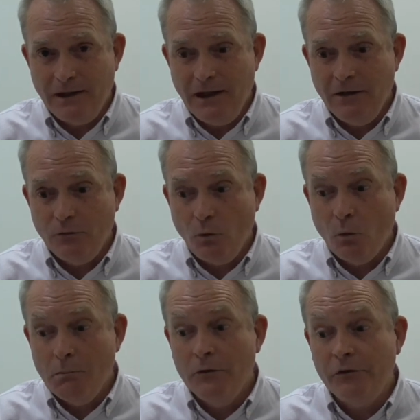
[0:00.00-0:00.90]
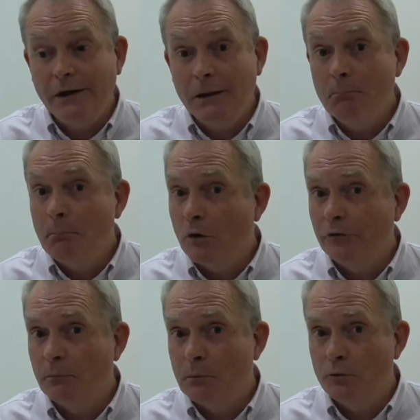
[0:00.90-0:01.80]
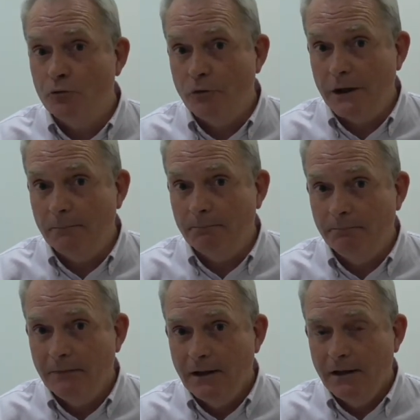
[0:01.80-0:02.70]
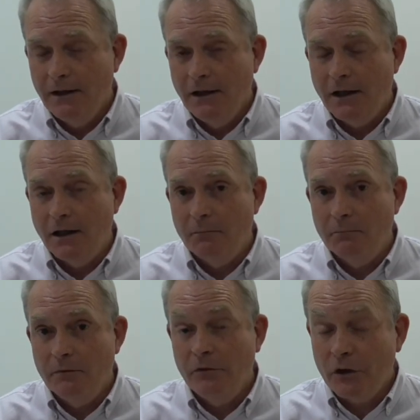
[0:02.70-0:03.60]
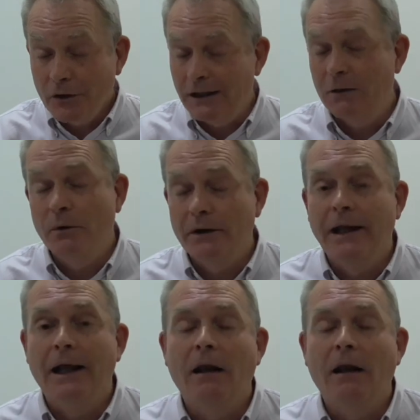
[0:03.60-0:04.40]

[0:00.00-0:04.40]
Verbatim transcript: is almost an impossible dream, um, certainly within our